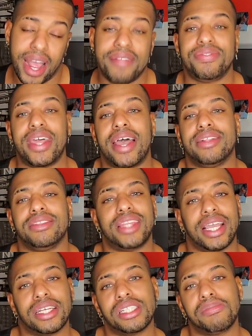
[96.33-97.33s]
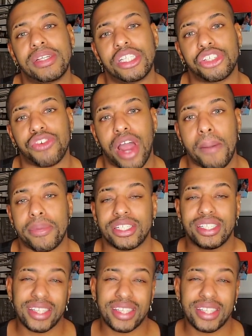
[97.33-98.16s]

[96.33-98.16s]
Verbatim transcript: and then thanks to my subscribers,